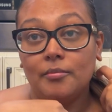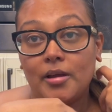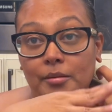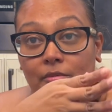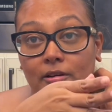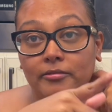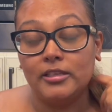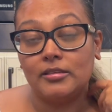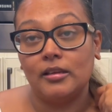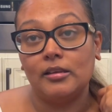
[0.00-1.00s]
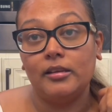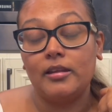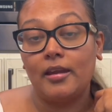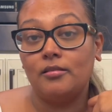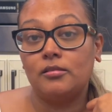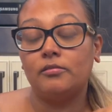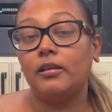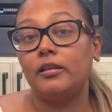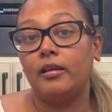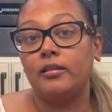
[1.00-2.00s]
my mom recently diagnosed
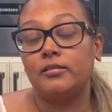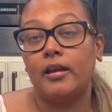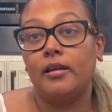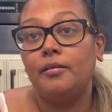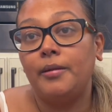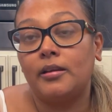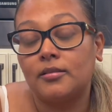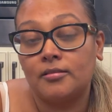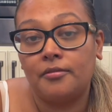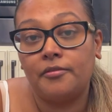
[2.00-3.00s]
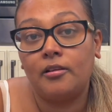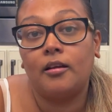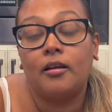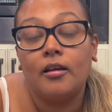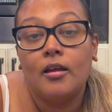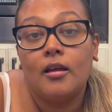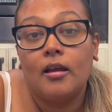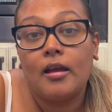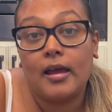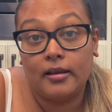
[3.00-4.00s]
with anxiety because of her
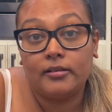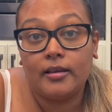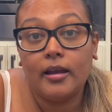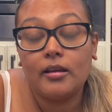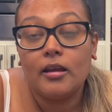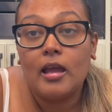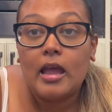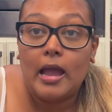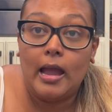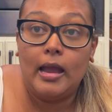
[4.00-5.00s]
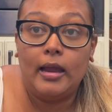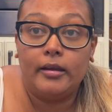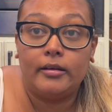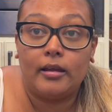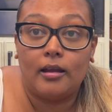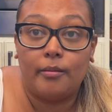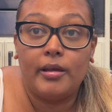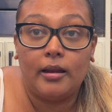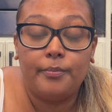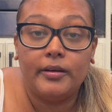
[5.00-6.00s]
heart attack, and I'm
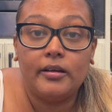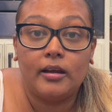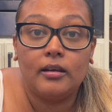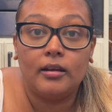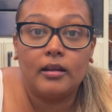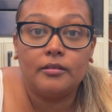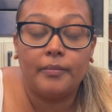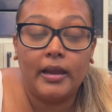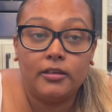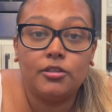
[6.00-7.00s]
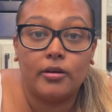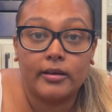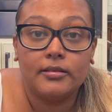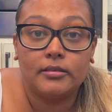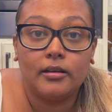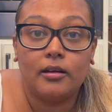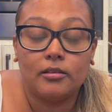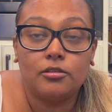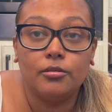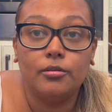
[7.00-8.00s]
helping her a lot by talking to her
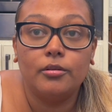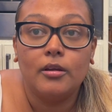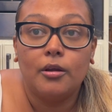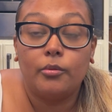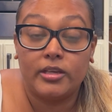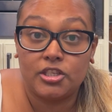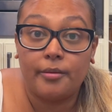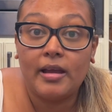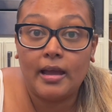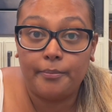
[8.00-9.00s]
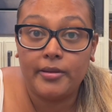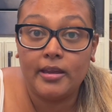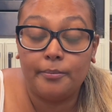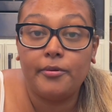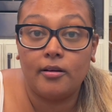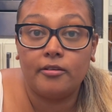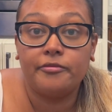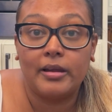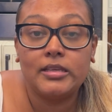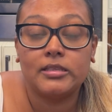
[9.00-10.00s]
too, which I'm happy and proud of
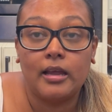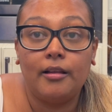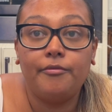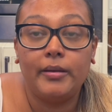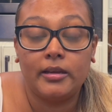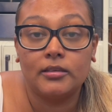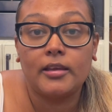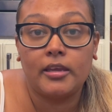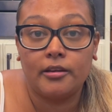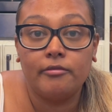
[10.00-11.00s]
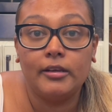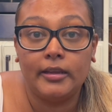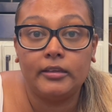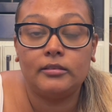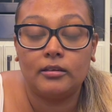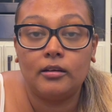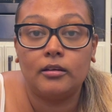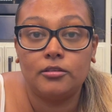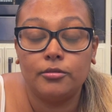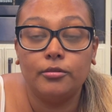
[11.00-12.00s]
myself because I can relate to
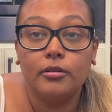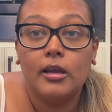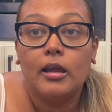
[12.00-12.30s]
her too.